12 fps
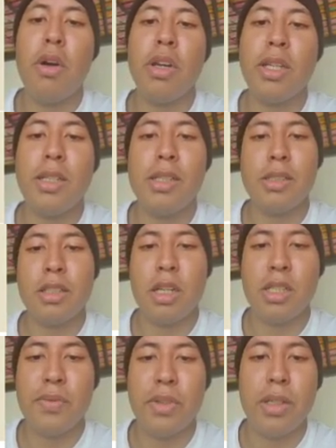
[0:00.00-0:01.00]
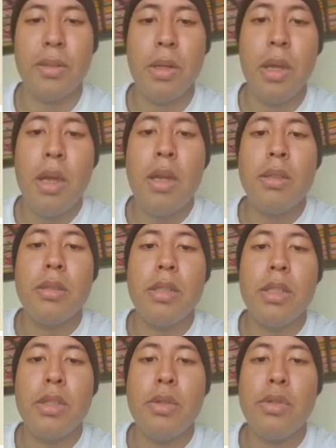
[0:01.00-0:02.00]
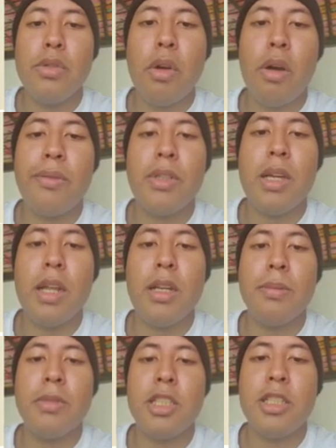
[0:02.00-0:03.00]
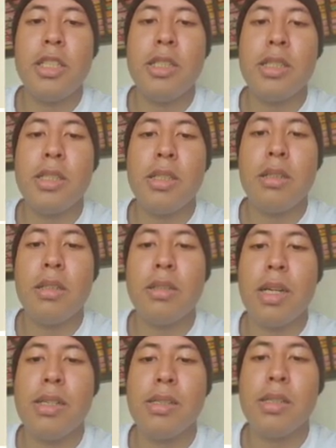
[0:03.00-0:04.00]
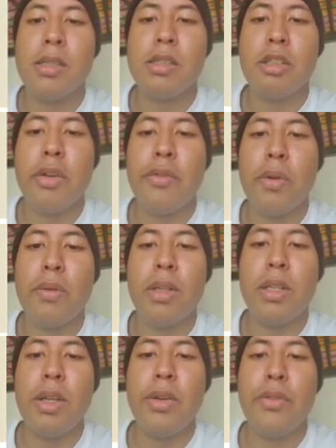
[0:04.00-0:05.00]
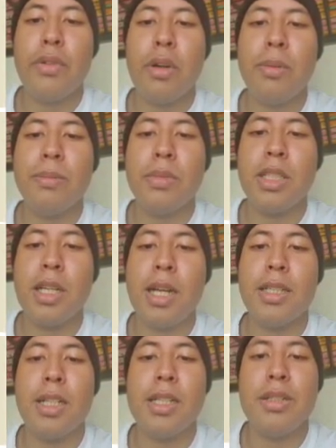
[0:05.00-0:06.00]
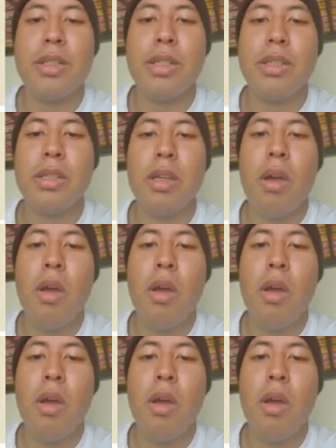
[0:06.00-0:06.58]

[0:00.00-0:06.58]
heat is transferred. The use of the LMTDs arises straightforwardly from the analysis